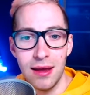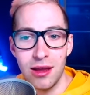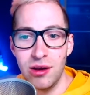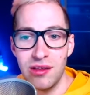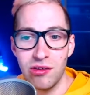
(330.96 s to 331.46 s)

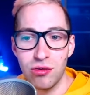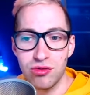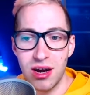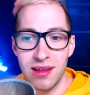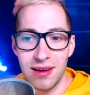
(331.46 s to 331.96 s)
you need to
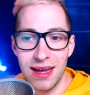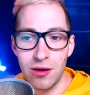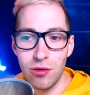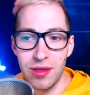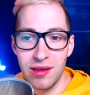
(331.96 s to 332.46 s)
right
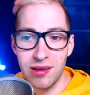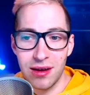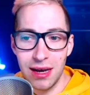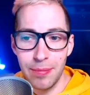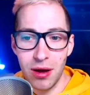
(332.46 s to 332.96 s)
click on this
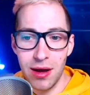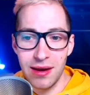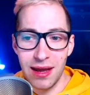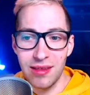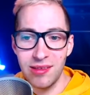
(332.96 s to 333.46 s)
clip
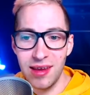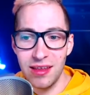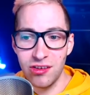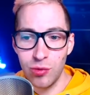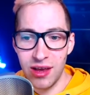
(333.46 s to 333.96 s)
hide and
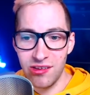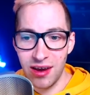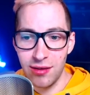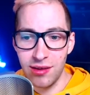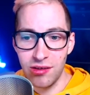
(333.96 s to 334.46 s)
scene switch
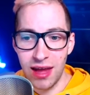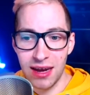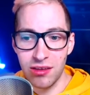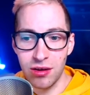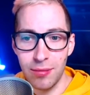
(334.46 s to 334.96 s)
and you need to
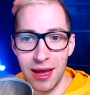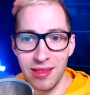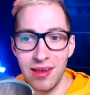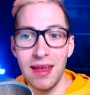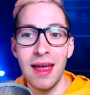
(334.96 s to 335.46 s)
edit the
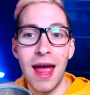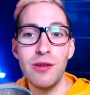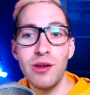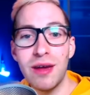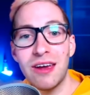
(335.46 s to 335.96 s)
command and you
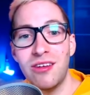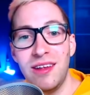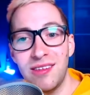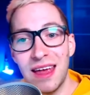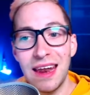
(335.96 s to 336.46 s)
need to actually
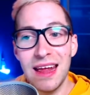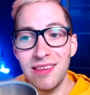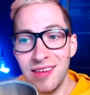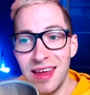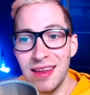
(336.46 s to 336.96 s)
set a
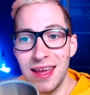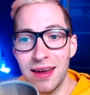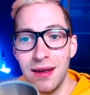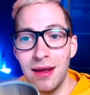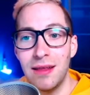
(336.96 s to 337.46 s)
scene
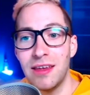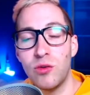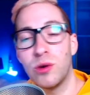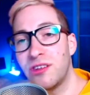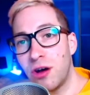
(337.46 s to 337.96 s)
here that
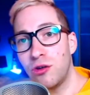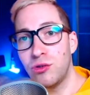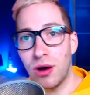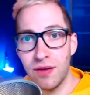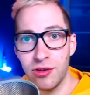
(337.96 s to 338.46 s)
you want to go
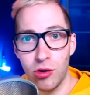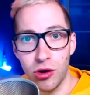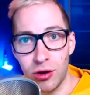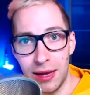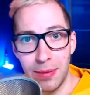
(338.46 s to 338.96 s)
to after your
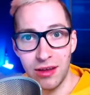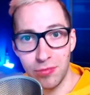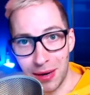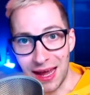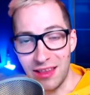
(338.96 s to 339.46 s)
clip has
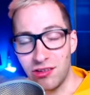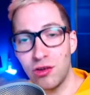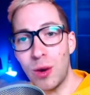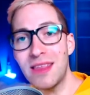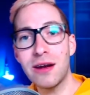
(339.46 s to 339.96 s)
played. So
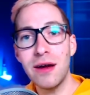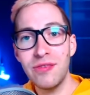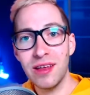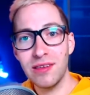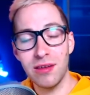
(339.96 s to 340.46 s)
the way that I've
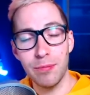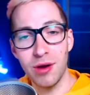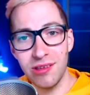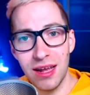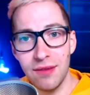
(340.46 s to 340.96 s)
set this up
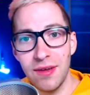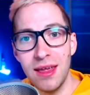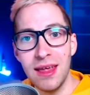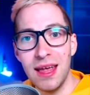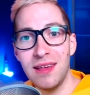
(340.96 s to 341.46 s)
myself
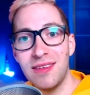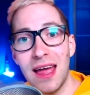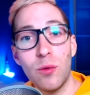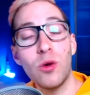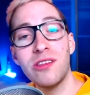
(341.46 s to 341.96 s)
is
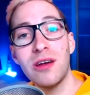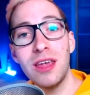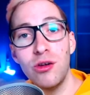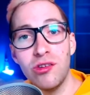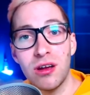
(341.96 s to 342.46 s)
that once I
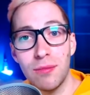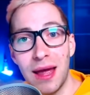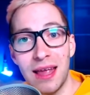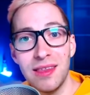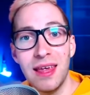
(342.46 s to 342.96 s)
use the
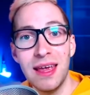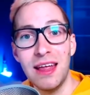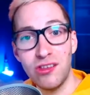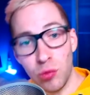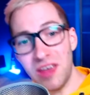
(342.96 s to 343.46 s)
command
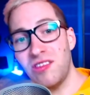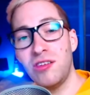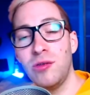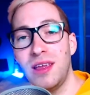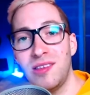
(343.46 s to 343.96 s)
it switches
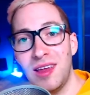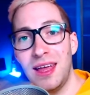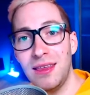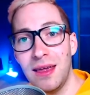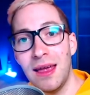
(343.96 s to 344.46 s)
to this
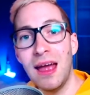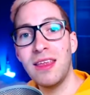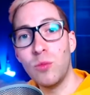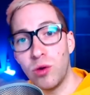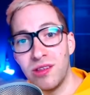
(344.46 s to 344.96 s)
scene, and
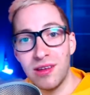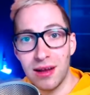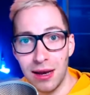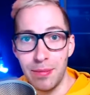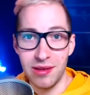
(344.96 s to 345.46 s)
then once the
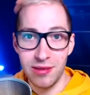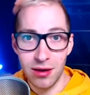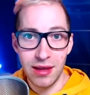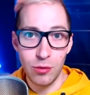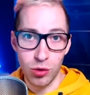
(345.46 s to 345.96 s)
clip is
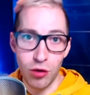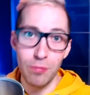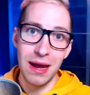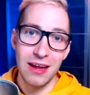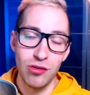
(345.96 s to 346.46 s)
done, it will go
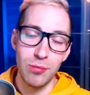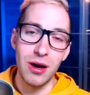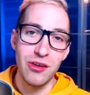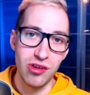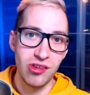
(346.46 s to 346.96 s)
back to
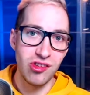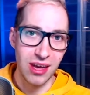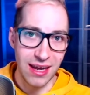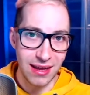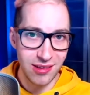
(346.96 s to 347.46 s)
my just
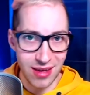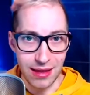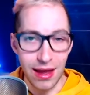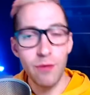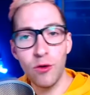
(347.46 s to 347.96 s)
chatting
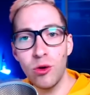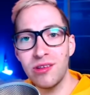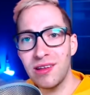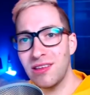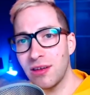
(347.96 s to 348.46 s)
scene. Now, of course,
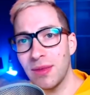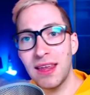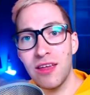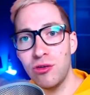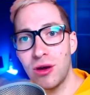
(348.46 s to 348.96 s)
this is something
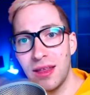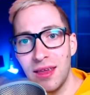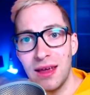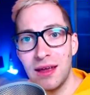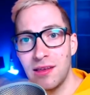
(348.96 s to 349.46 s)
that you can
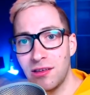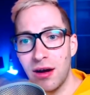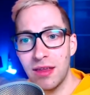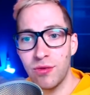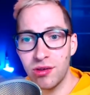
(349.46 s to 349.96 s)

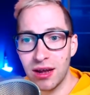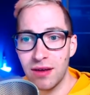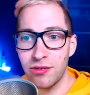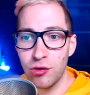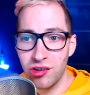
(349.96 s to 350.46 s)
decide for
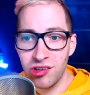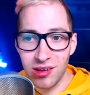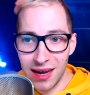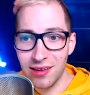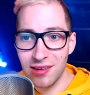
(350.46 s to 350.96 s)
yourself, so just
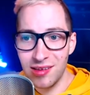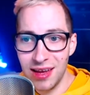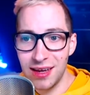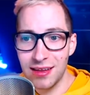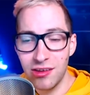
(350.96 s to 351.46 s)
select the
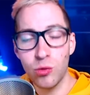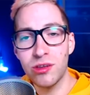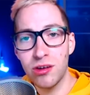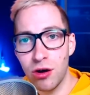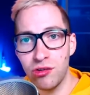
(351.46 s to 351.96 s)
scene here that you want
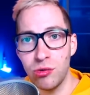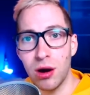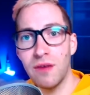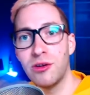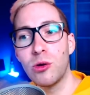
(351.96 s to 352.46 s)
to go to
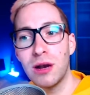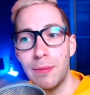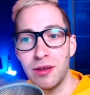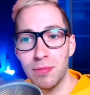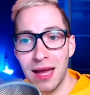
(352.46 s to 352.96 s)
after your
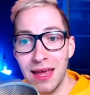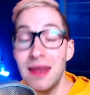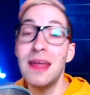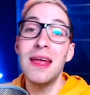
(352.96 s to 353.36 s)
clip is played.